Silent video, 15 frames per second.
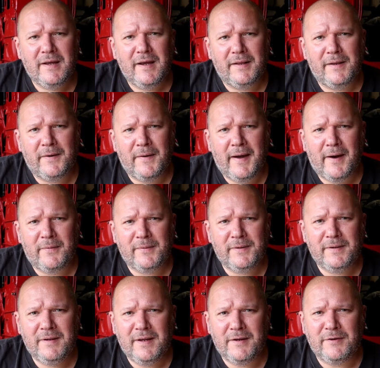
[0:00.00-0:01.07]
and they're out
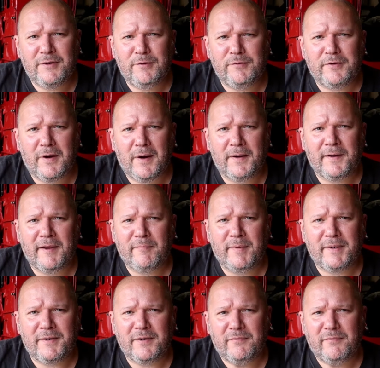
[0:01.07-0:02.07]
in Utah, and they've been